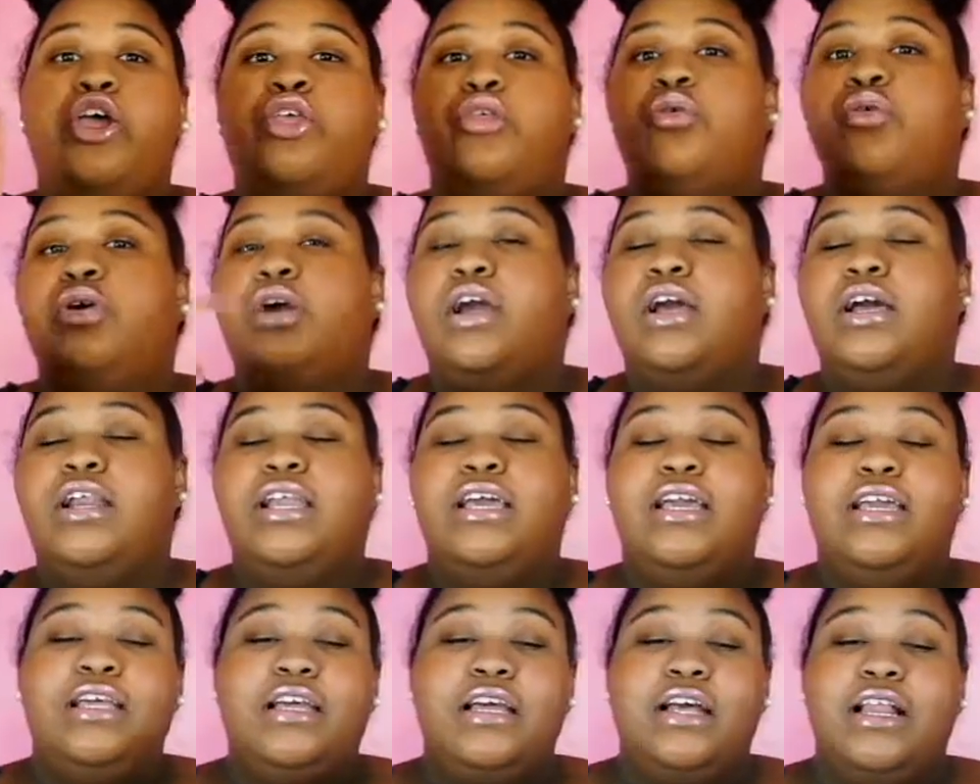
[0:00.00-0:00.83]
you
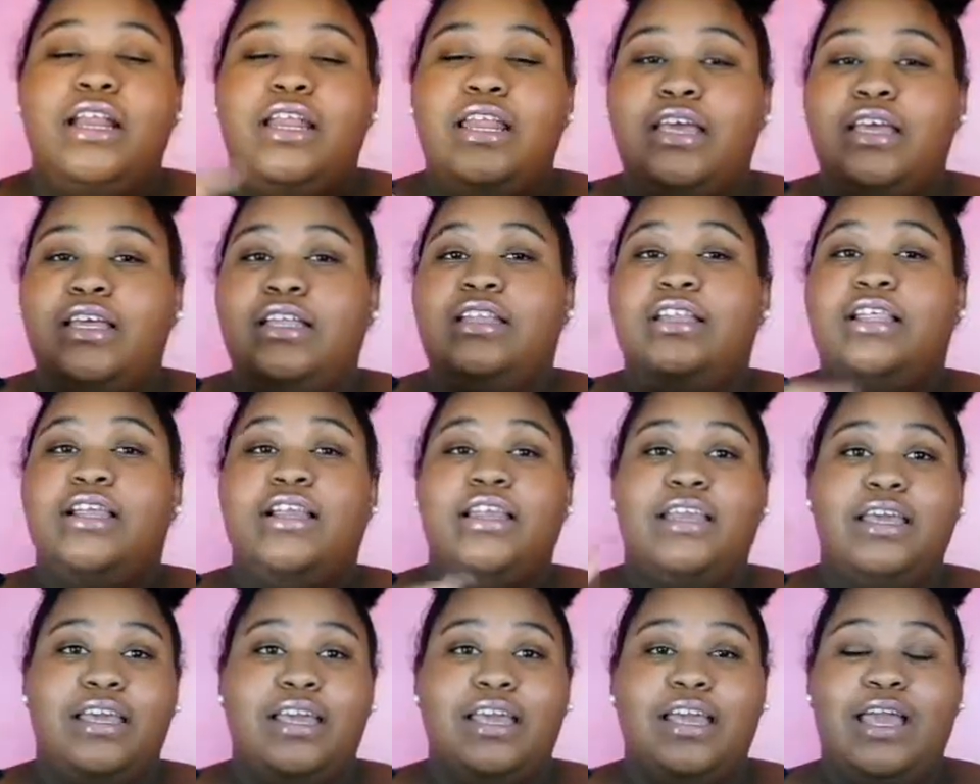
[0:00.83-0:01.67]
can click the
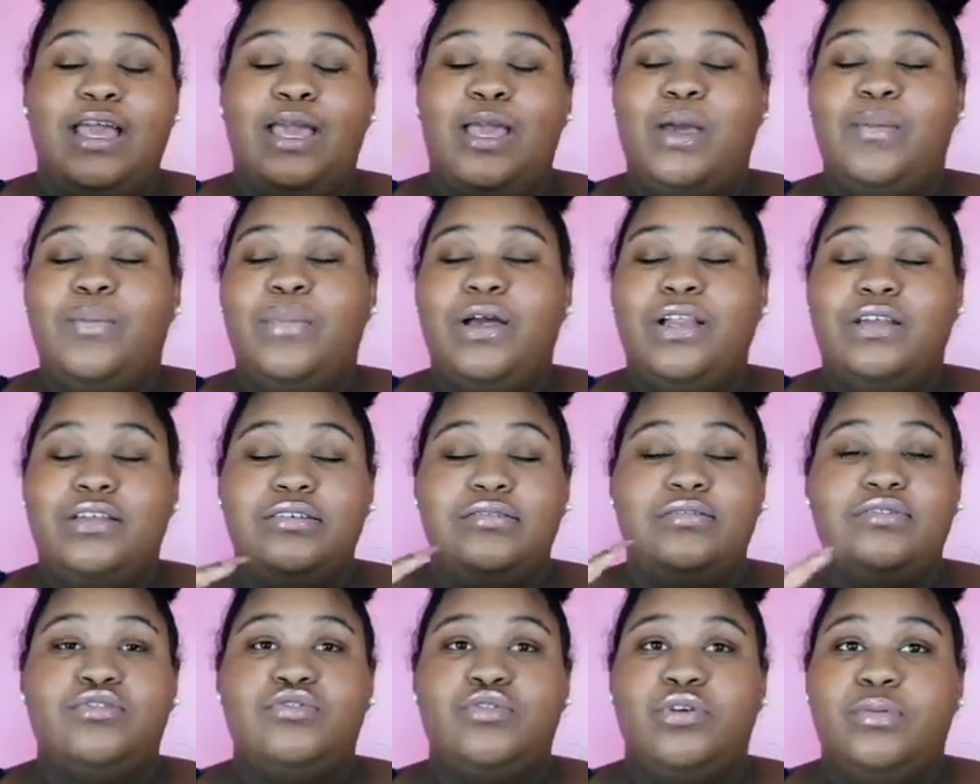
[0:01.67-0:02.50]
link in my
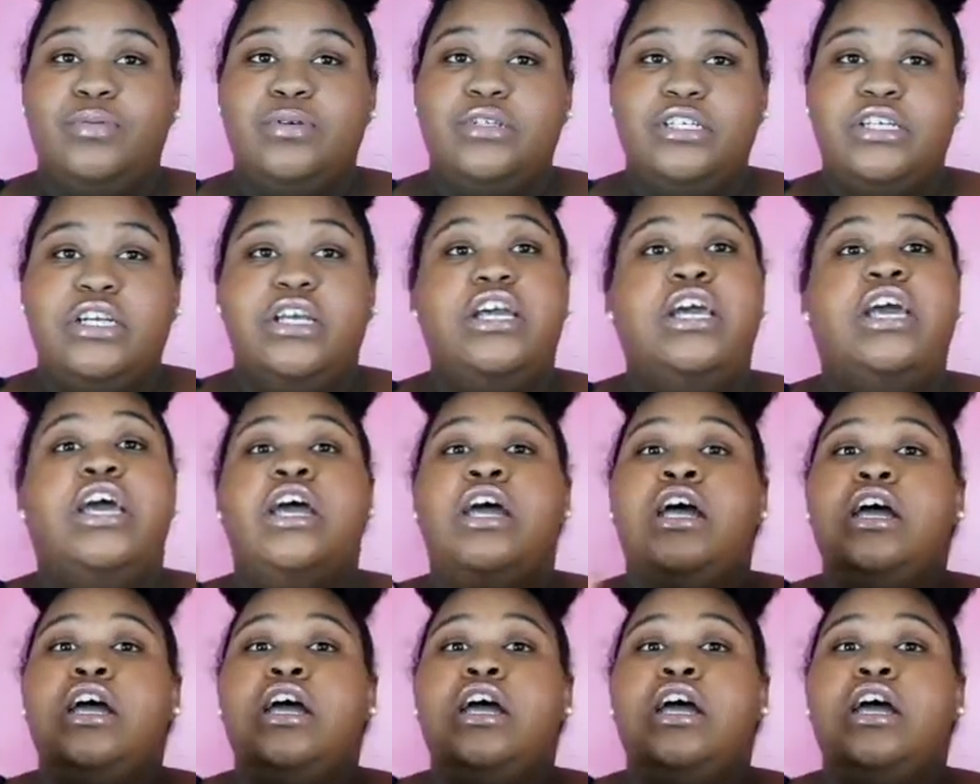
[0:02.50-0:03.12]
description.